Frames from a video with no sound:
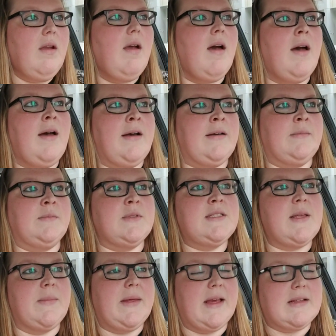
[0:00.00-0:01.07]

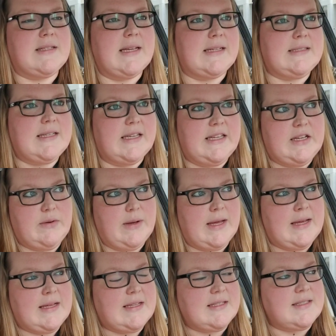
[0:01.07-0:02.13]
Something else I can tell you
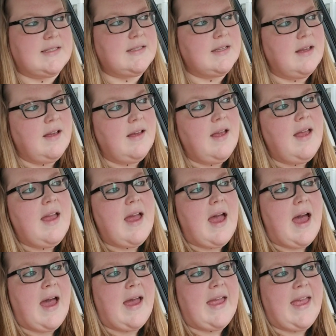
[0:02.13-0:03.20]
is
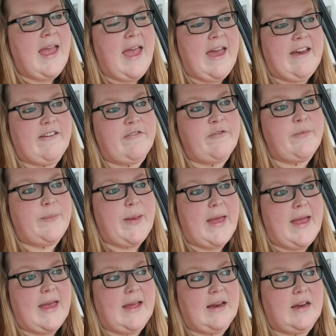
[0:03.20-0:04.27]
I have
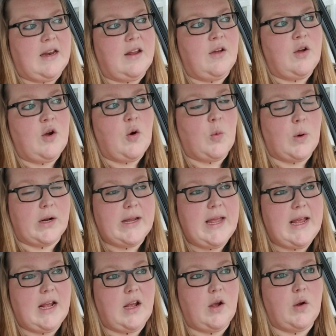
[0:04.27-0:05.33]
been
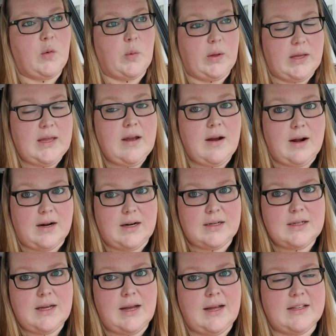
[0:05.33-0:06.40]
working really hard
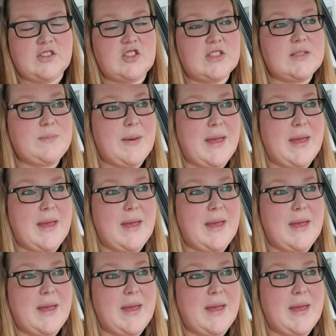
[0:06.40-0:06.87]
on just